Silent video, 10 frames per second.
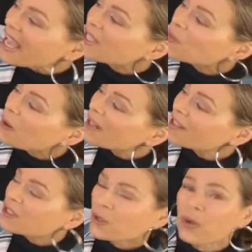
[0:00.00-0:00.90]
as
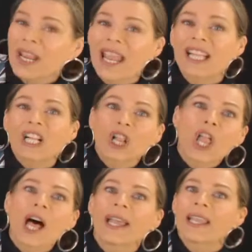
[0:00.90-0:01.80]
well as create
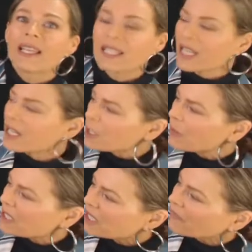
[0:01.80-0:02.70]

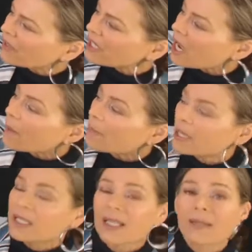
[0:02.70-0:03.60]
client-specific
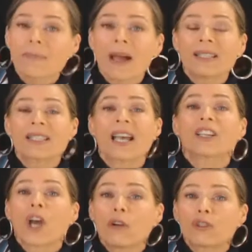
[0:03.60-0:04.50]
abundance
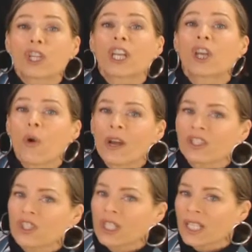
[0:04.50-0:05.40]
mindset coaching
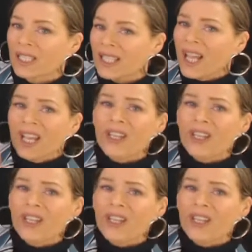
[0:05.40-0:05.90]
questions.